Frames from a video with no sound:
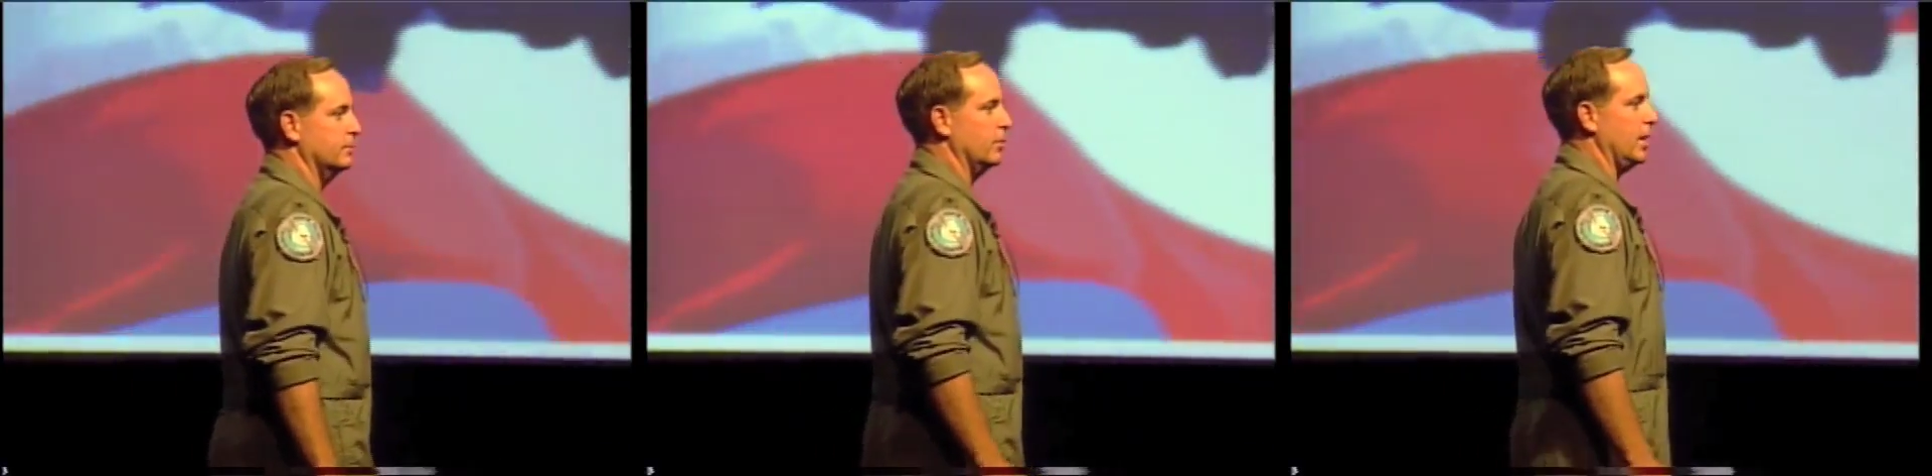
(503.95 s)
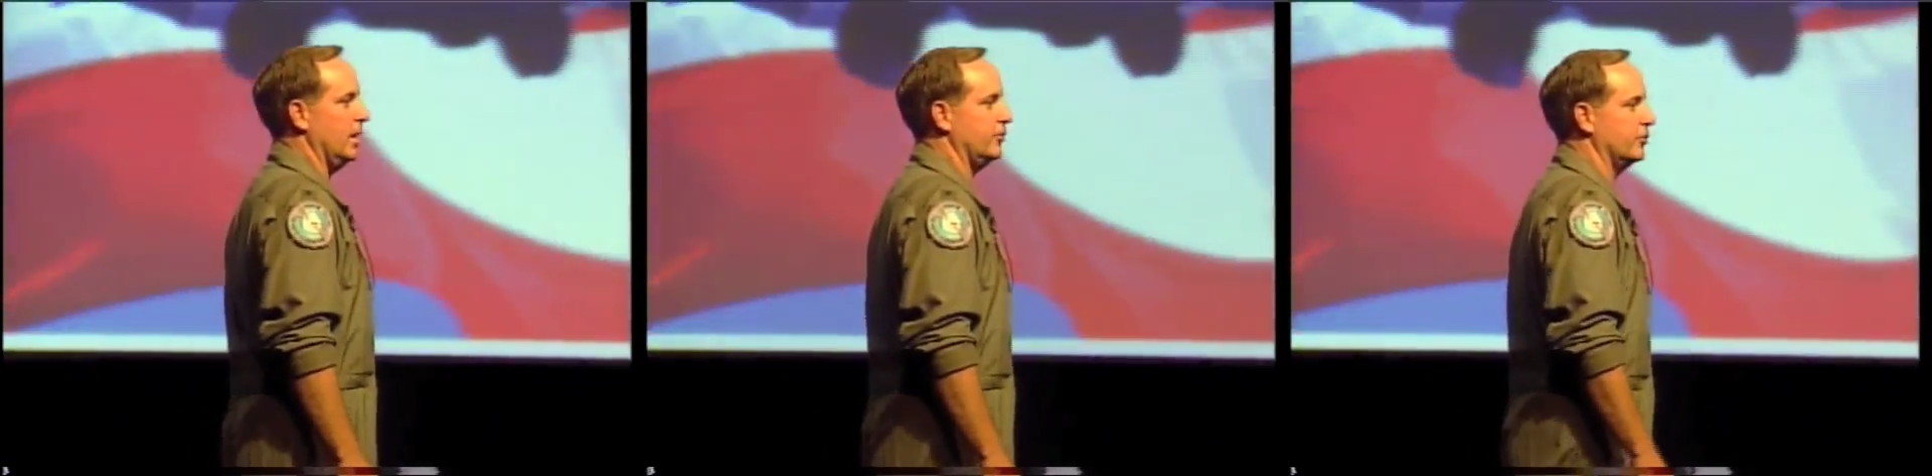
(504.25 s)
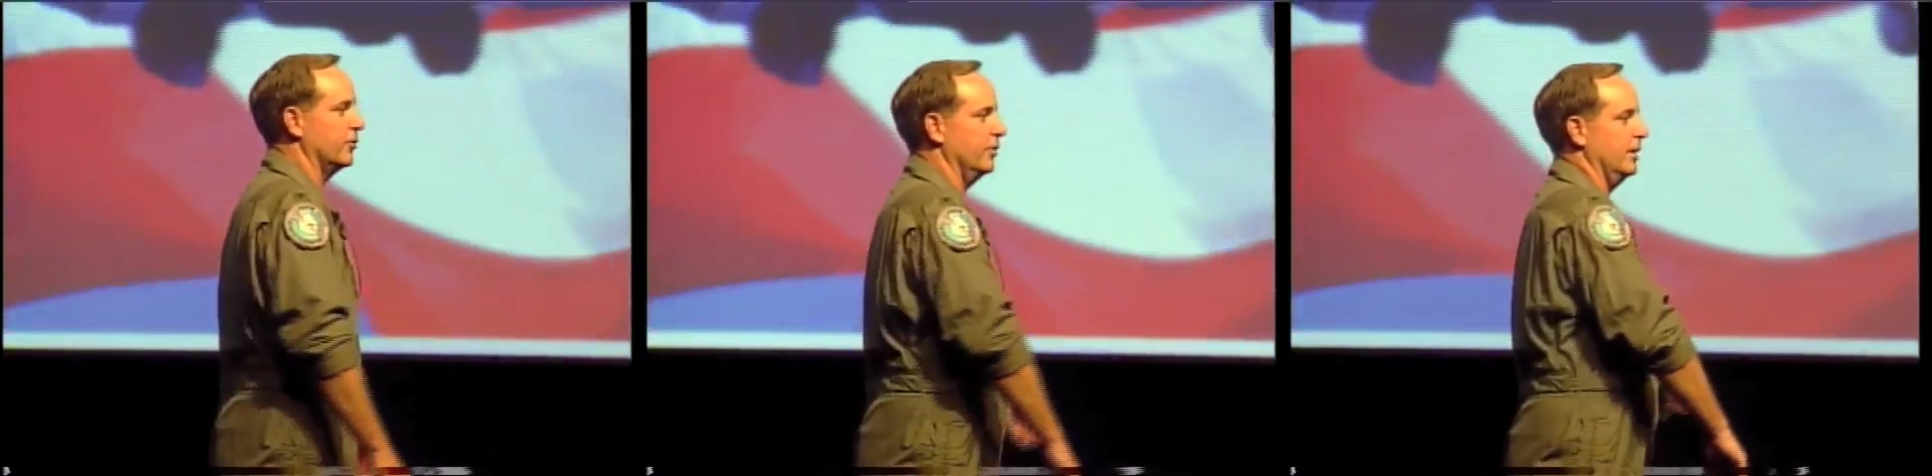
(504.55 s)
Great
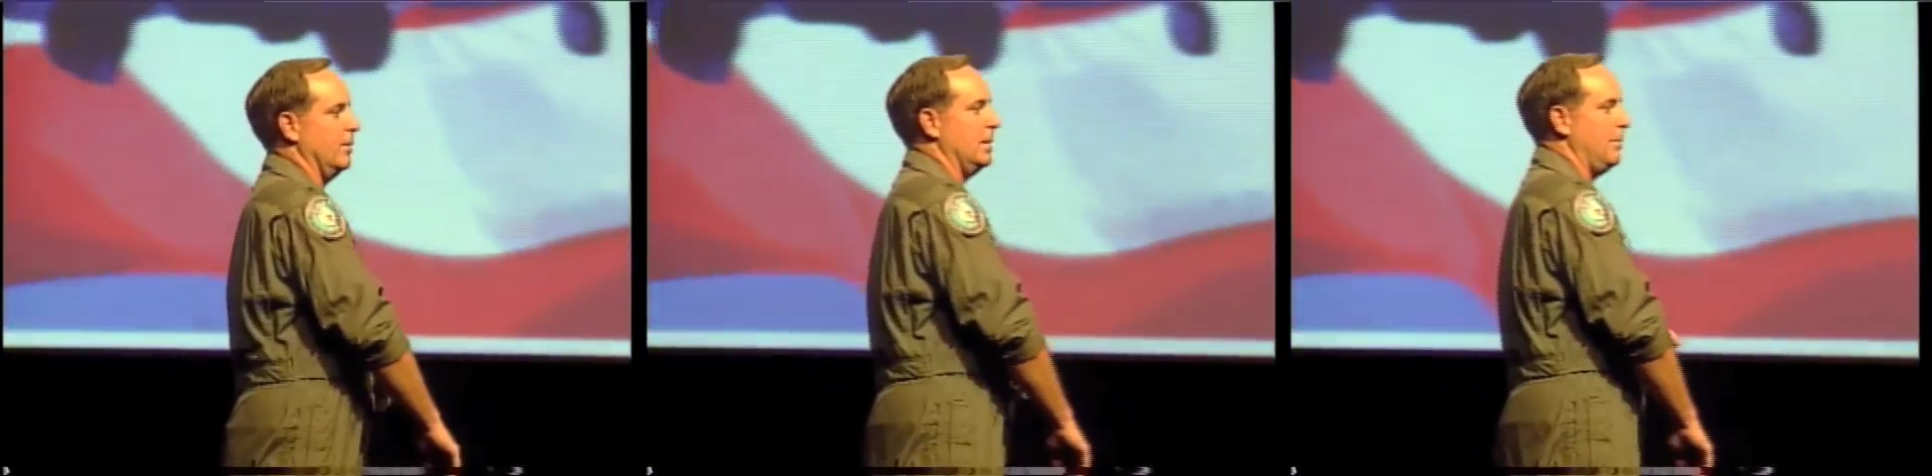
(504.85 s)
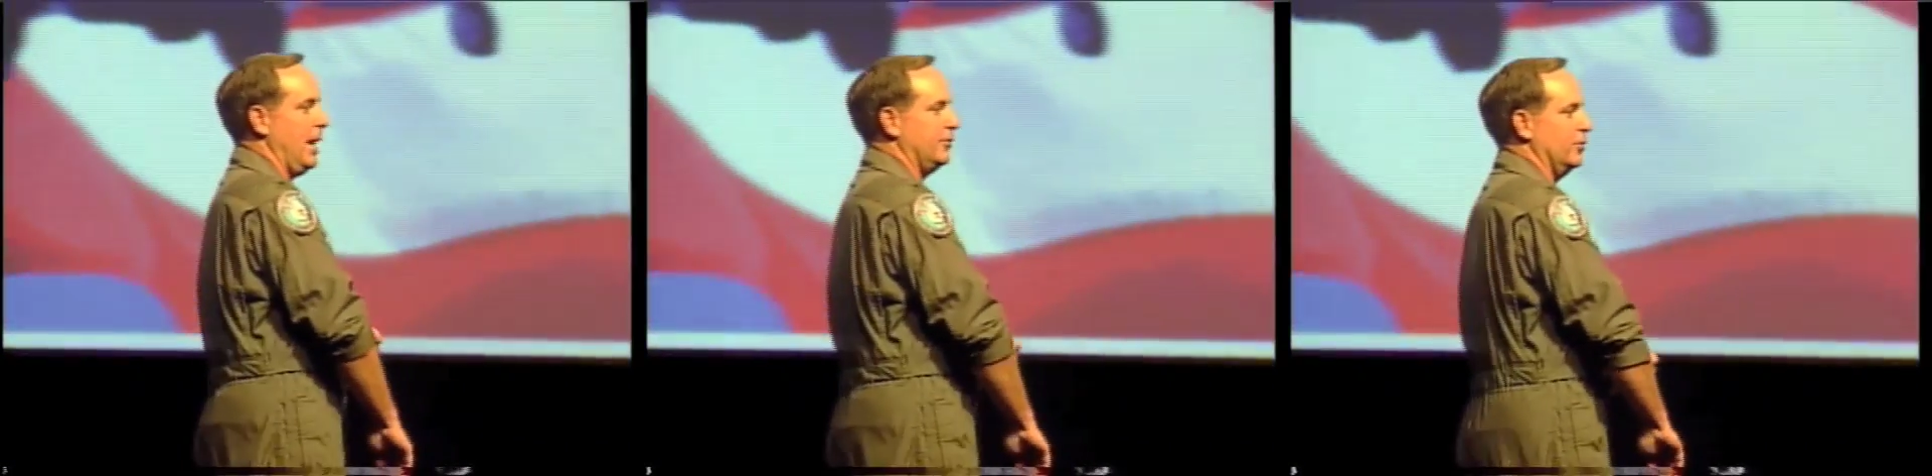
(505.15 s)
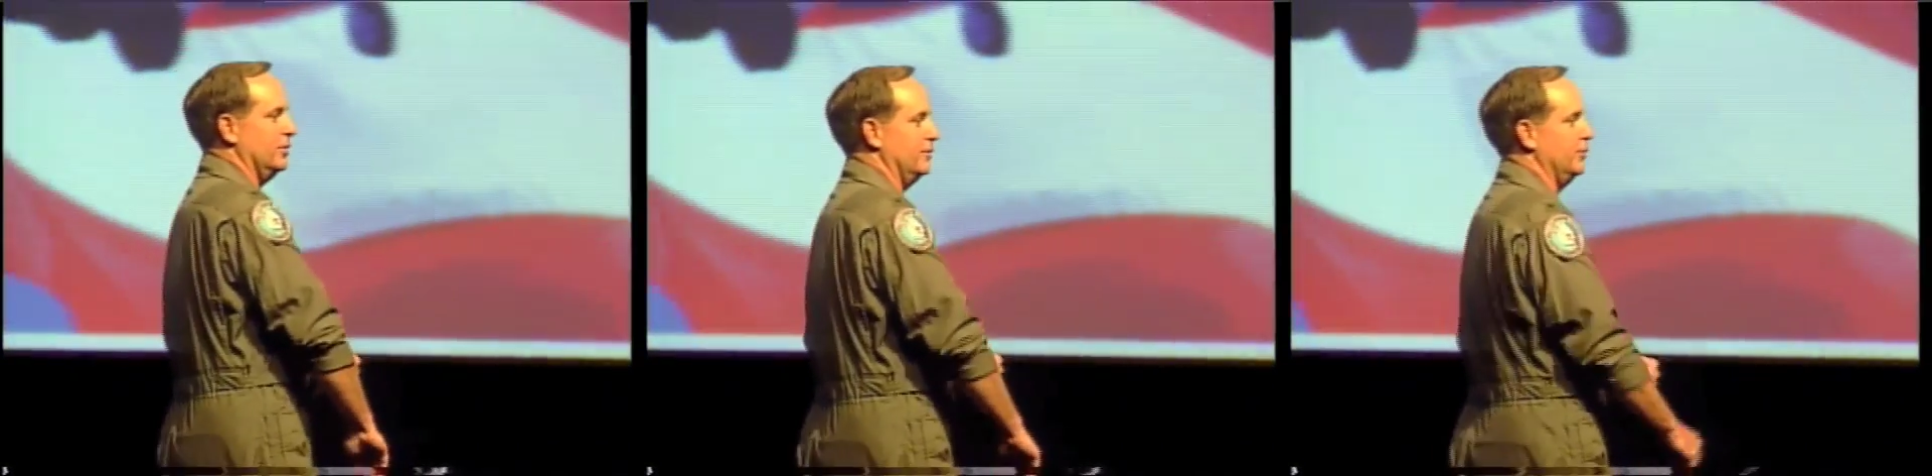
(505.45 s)
lessons learned I want to pass
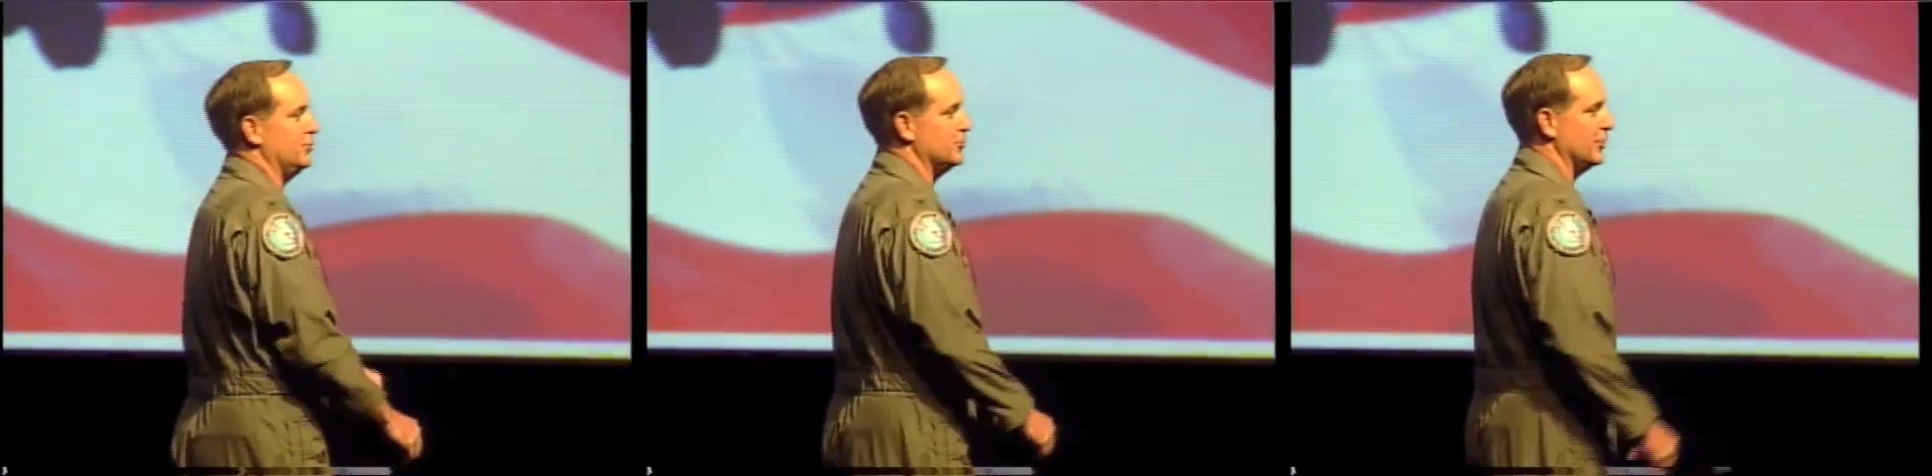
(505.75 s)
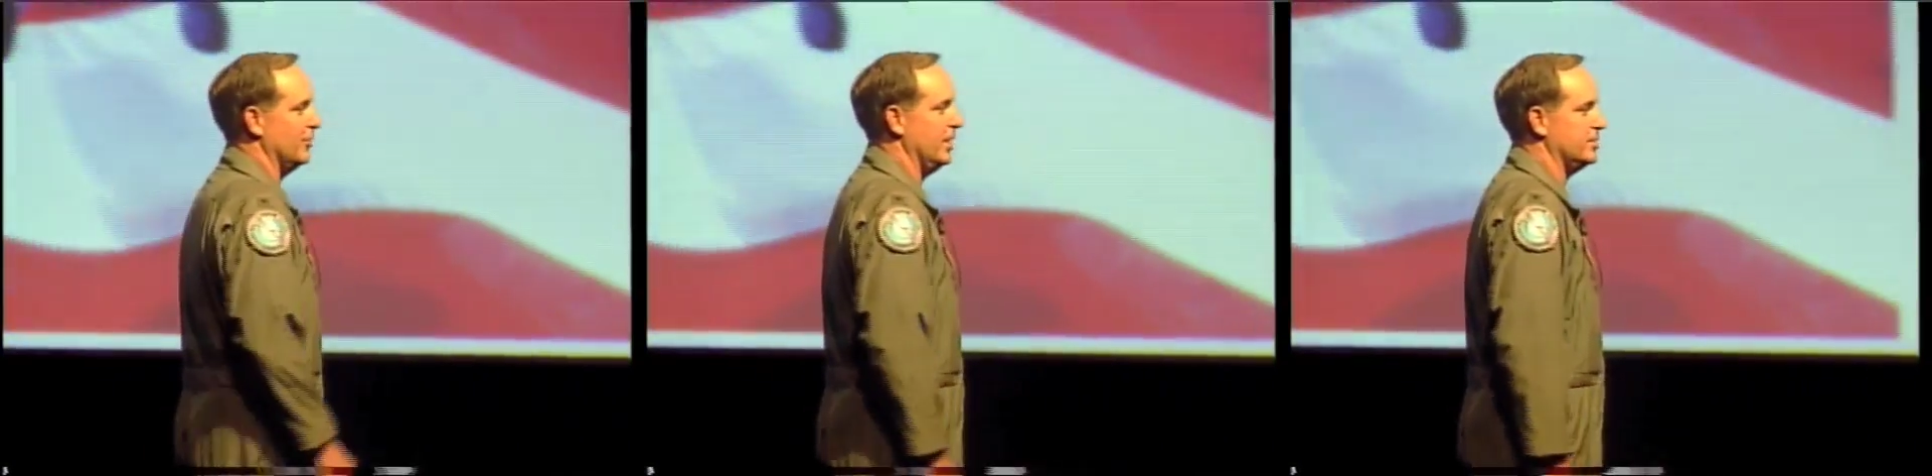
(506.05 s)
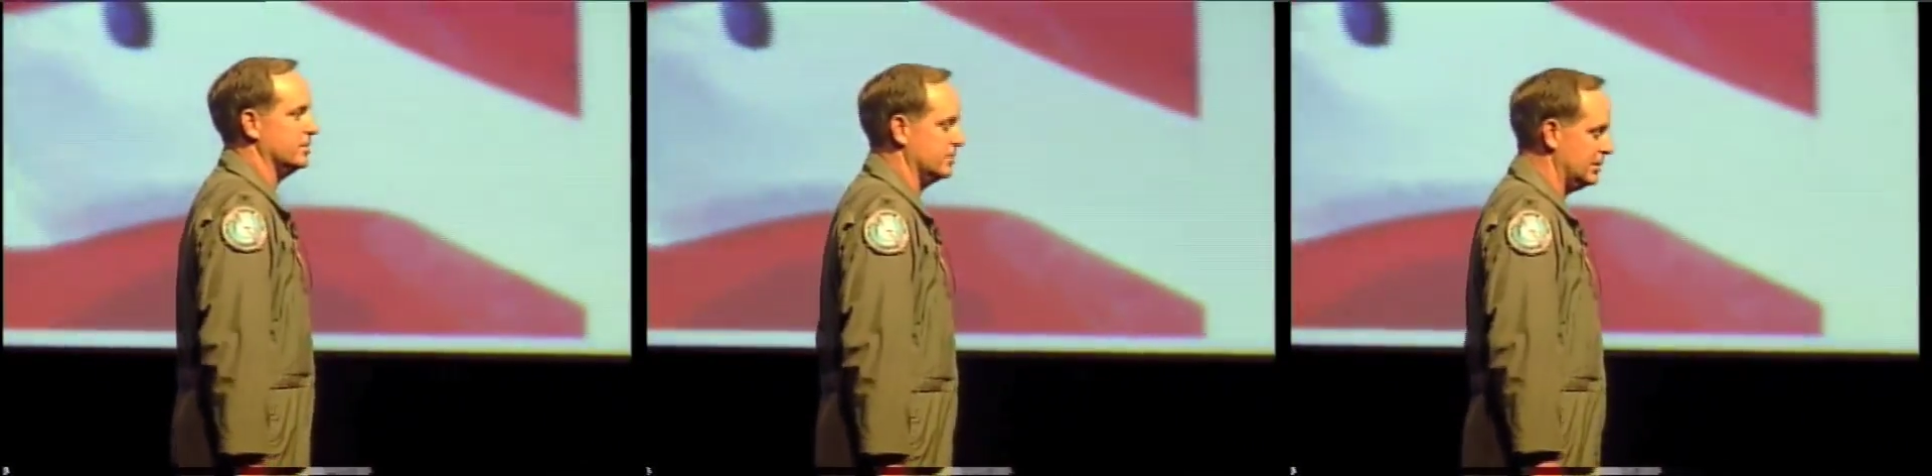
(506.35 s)
on to future
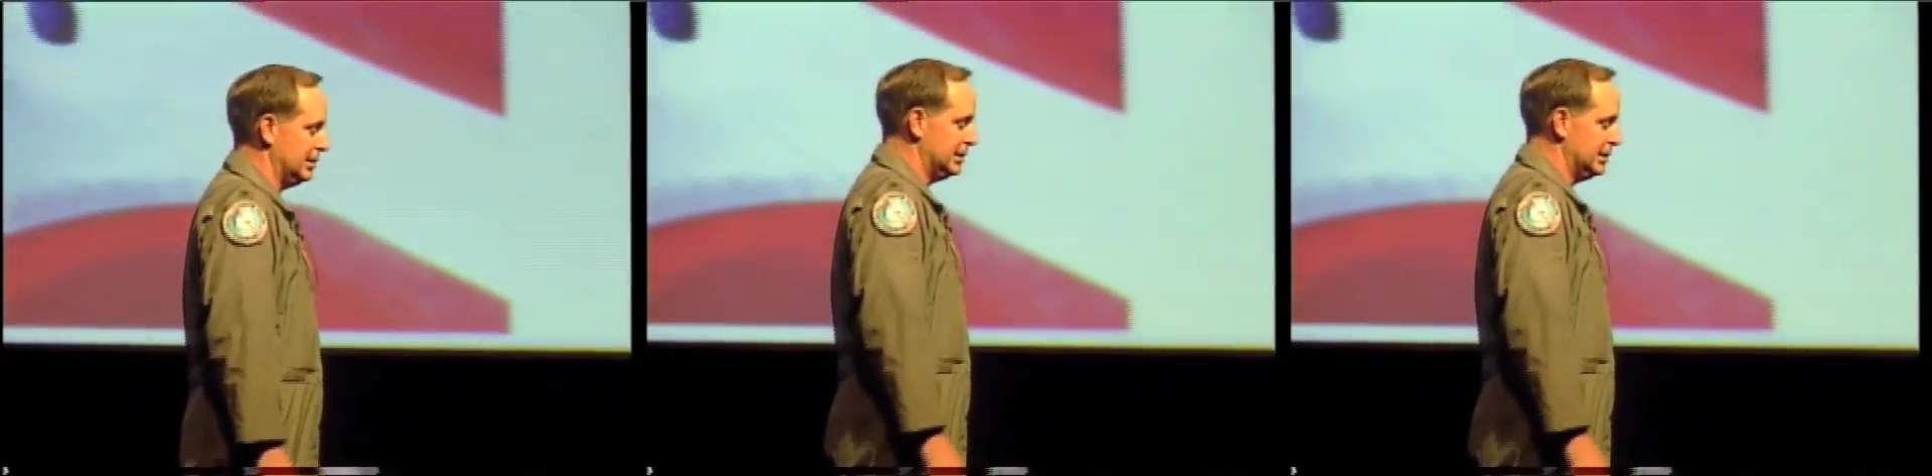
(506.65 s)
generations.